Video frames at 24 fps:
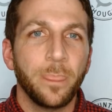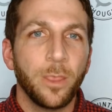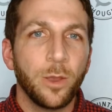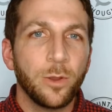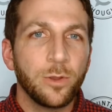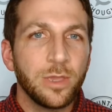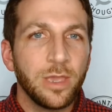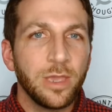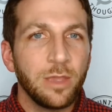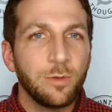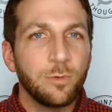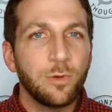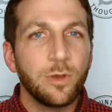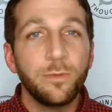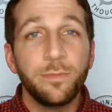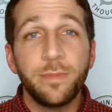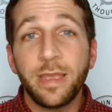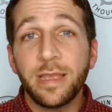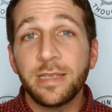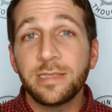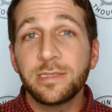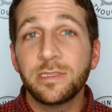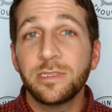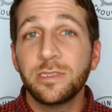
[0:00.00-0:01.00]
okay, well,
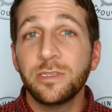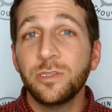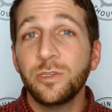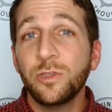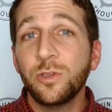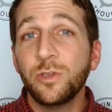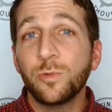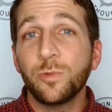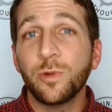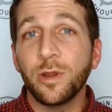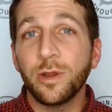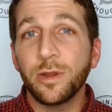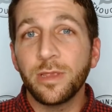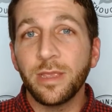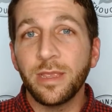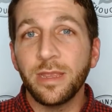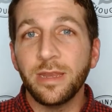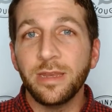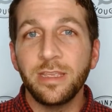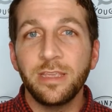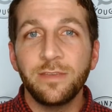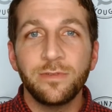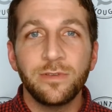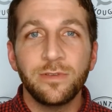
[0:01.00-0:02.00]
masks do work,
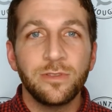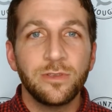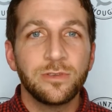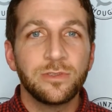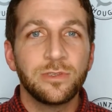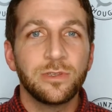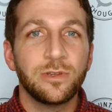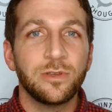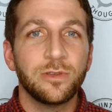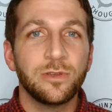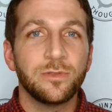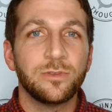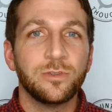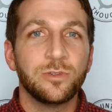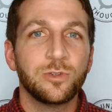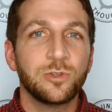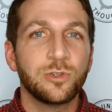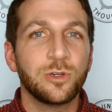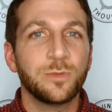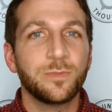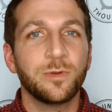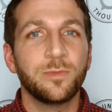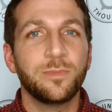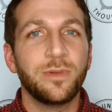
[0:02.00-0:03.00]
and even those little
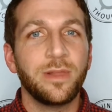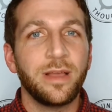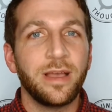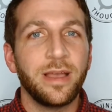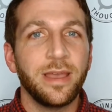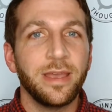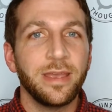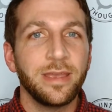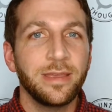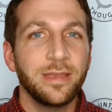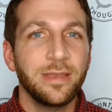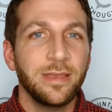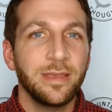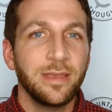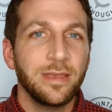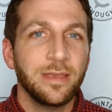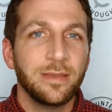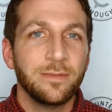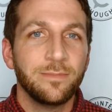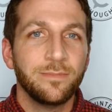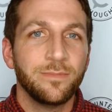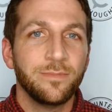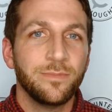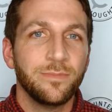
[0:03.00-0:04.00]
triple ply
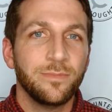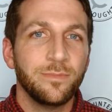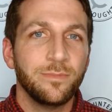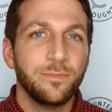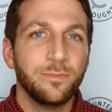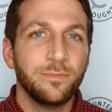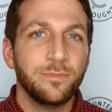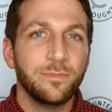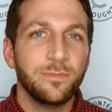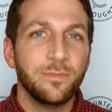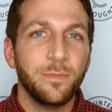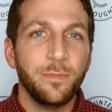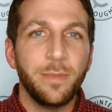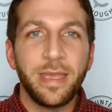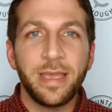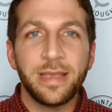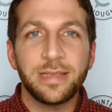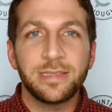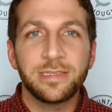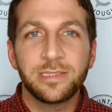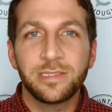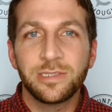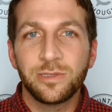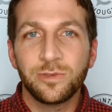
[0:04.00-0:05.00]

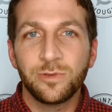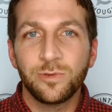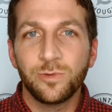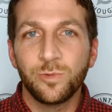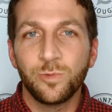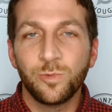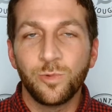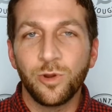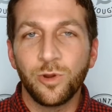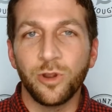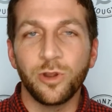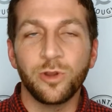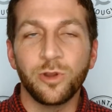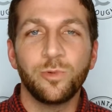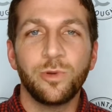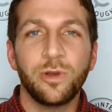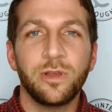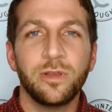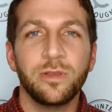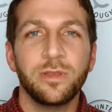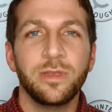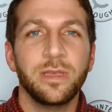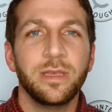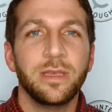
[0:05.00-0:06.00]
masks work.
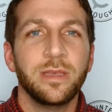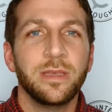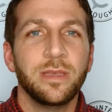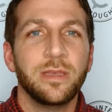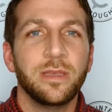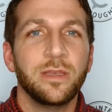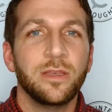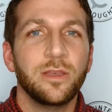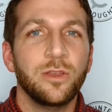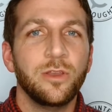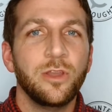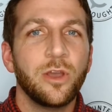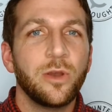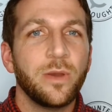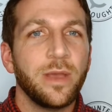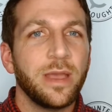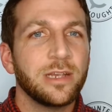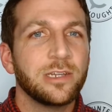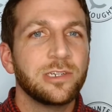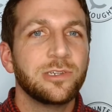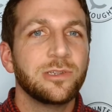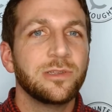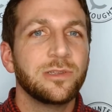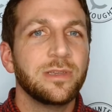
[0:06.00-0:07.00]
Well, no,
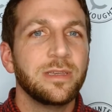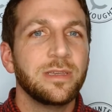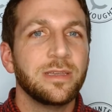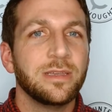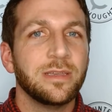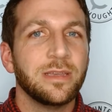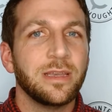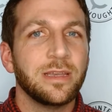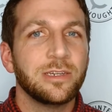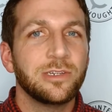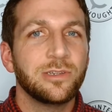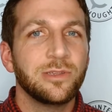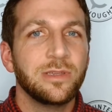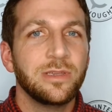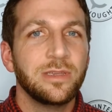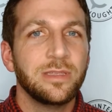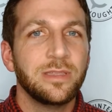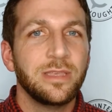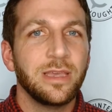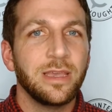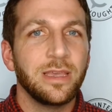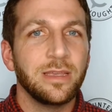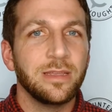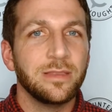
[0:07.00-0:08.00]
actually,
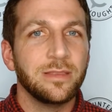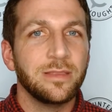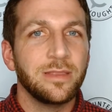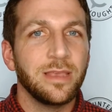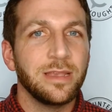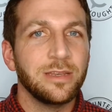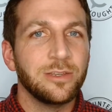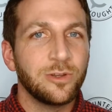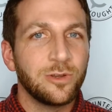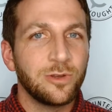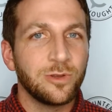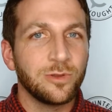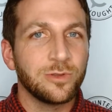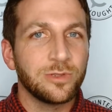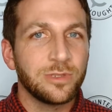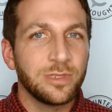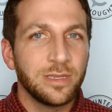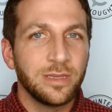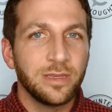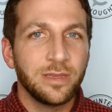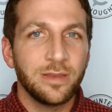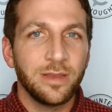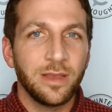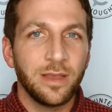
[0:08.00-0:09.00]
they don't.
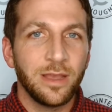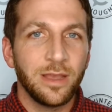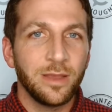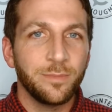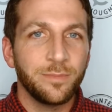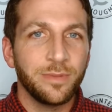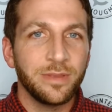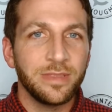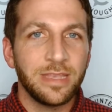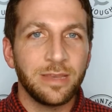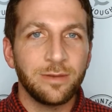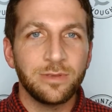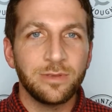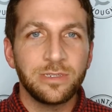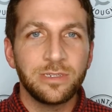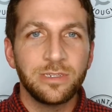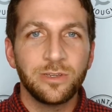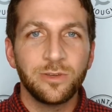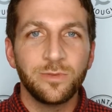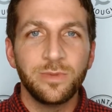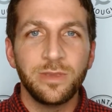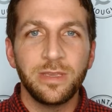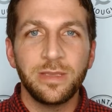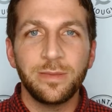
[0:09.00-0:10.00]
But that was
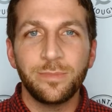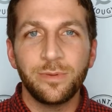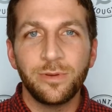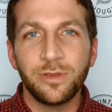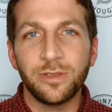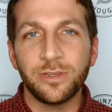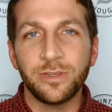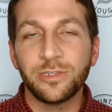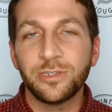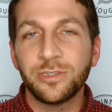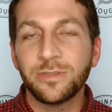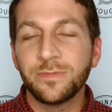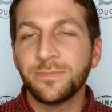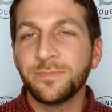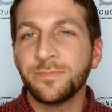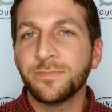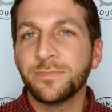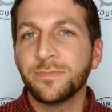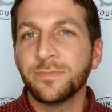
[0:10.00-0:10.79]
still being pushed.